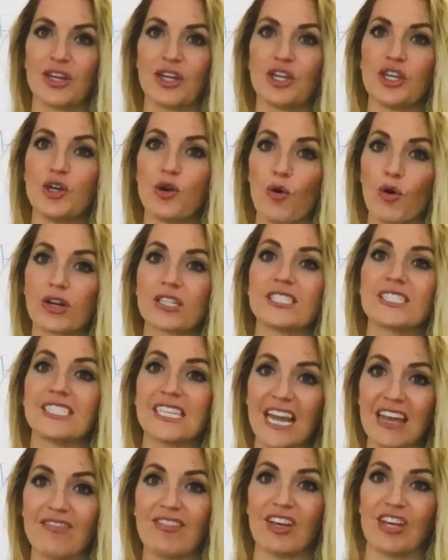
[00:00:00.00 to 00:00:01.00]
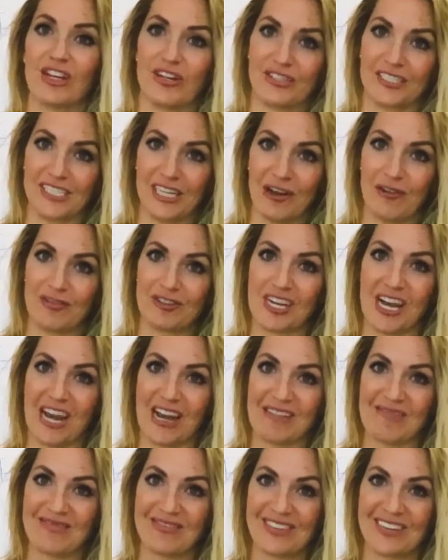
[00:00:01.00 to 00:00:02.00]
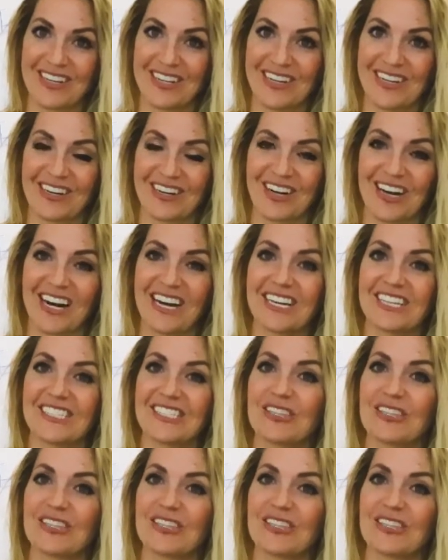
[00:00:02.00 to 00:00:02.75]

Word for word: you're saving yourself time right?